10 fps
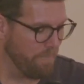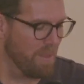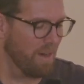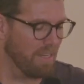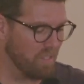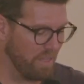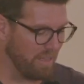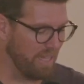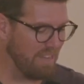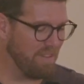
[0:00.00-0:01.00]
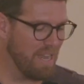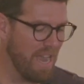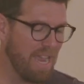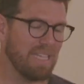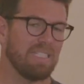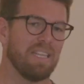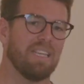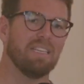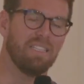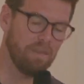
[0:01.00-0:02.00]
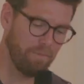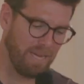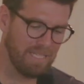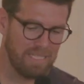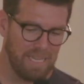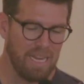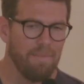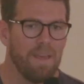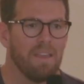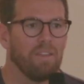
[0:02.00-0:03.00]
All right, so they leave in haste. They get to the Red Sea.